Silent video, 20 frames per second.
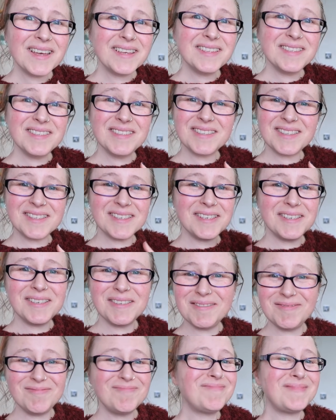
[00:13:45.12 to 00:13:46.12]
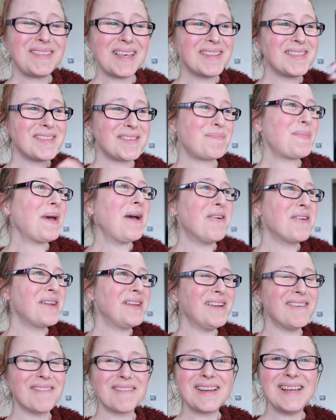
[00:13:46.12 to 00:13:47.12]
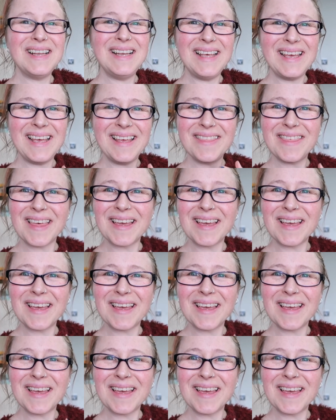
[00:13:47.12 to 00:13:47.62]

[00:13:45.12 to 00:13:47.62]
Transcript: And um, that's about it, really.